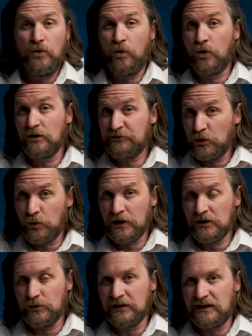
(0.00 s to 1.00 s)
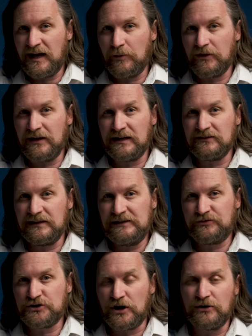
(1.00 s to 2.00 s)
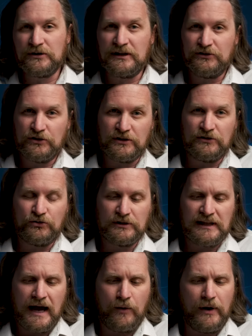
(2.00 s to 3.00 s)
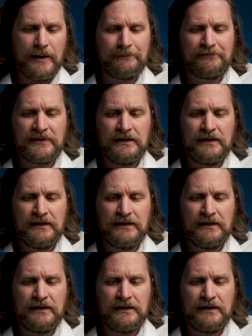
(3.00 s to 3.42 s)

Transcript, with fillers: Or if you're working with a camera that has leaf shutter, then you can do it that way.